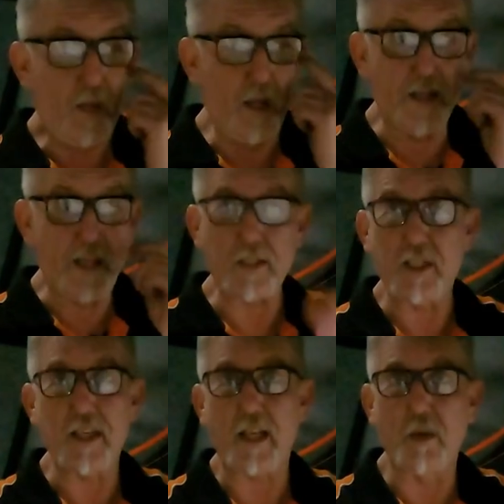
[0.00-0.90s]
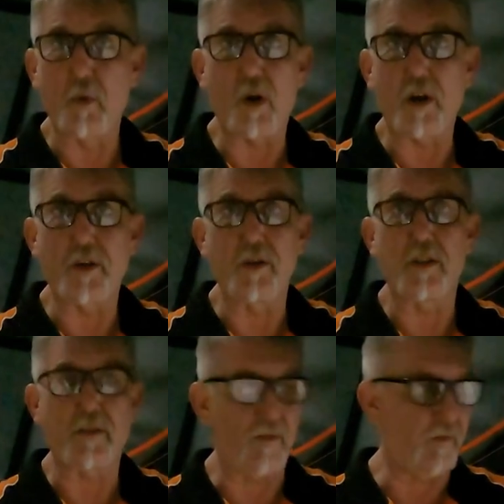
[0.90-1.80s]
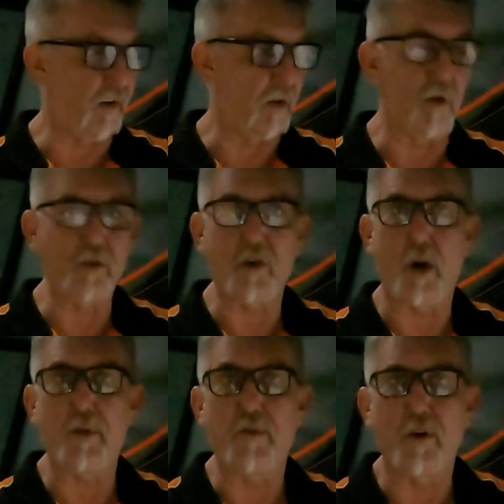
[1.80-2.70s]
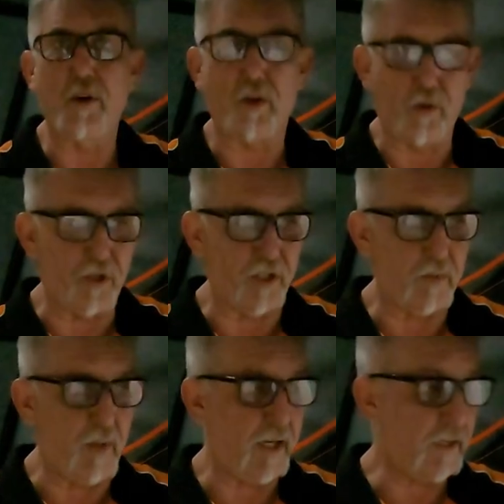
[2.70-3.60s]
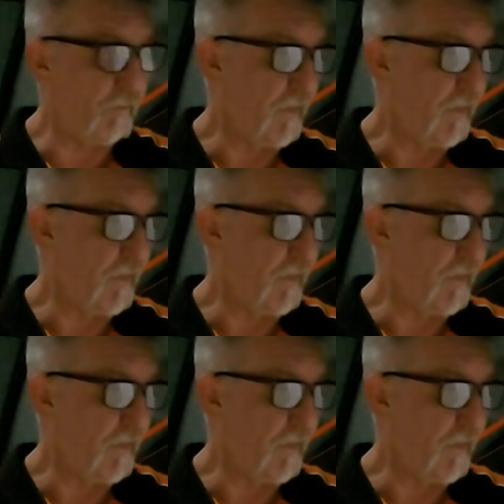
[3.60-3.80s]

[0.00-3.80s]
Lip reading: And that's exactly what I used for a long time before I got cushions made.